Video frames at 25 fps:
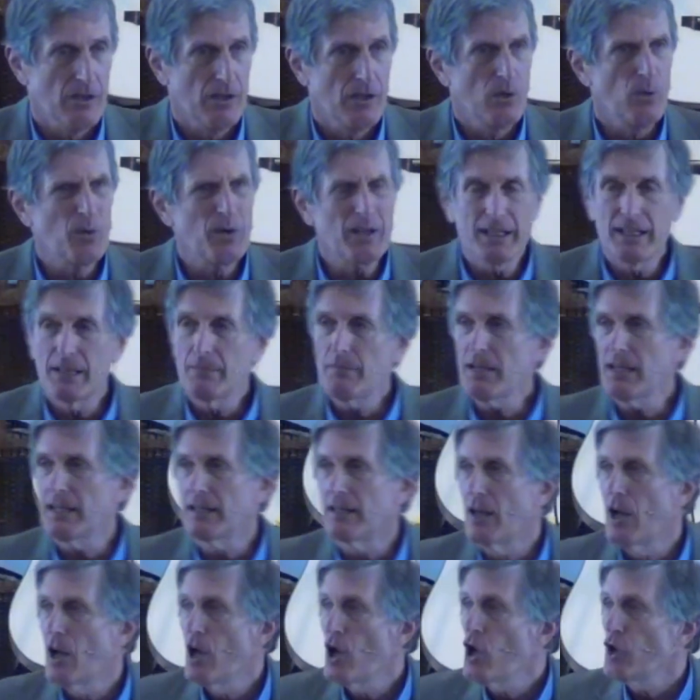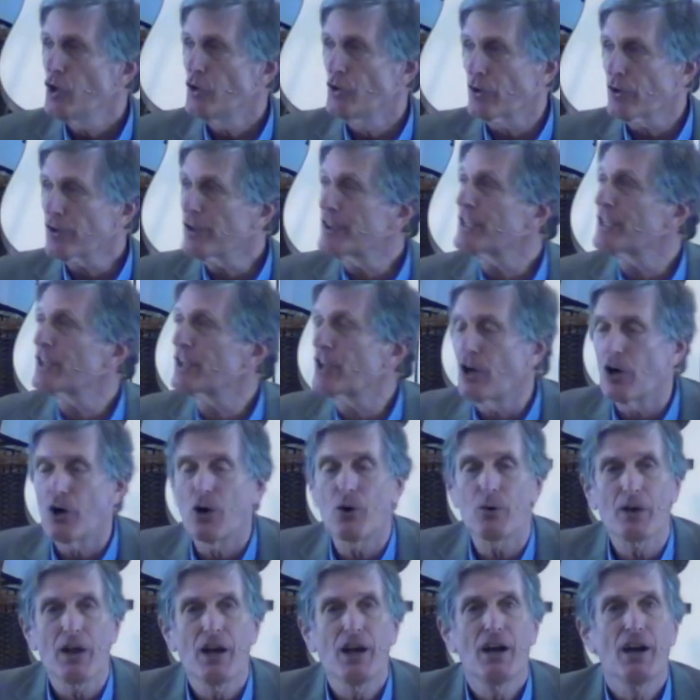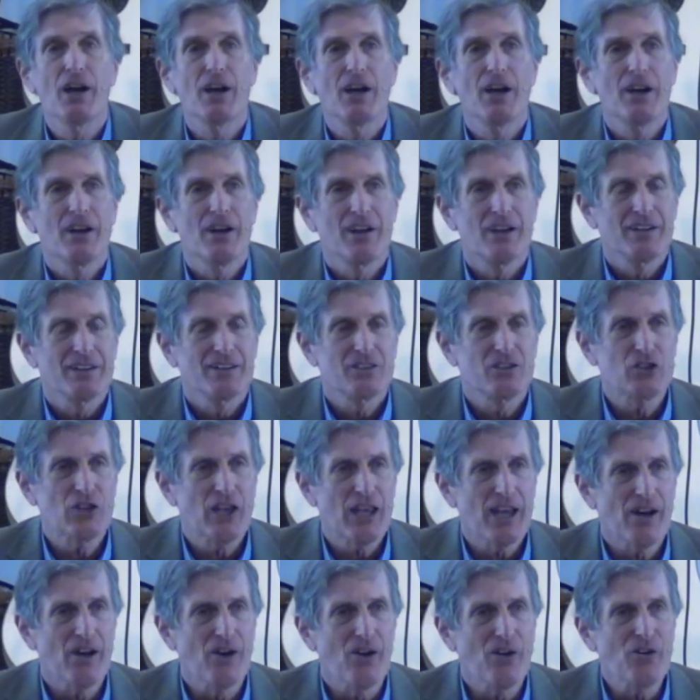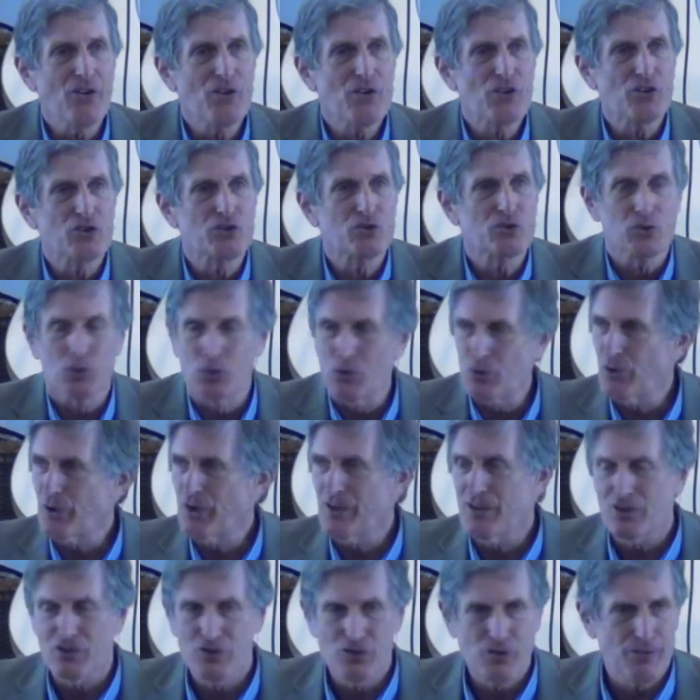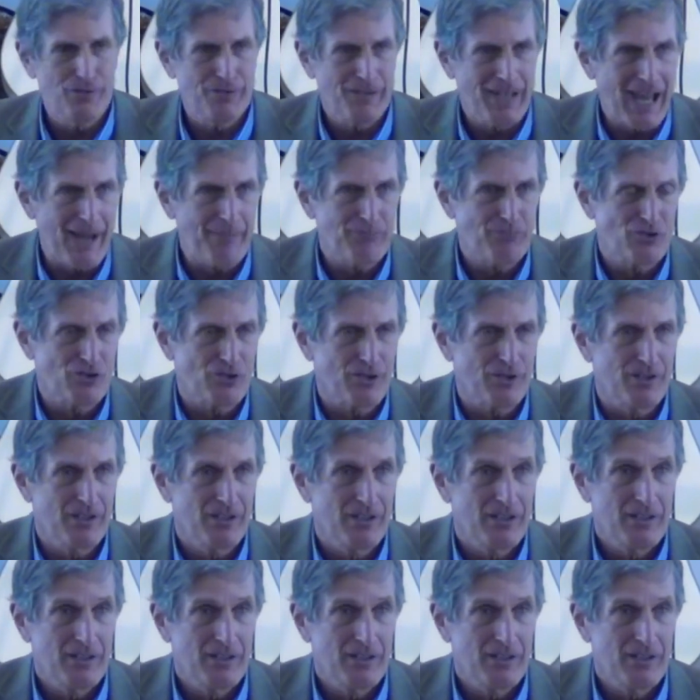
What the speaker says: What did he mean? You're going to go tell the story that you've captured.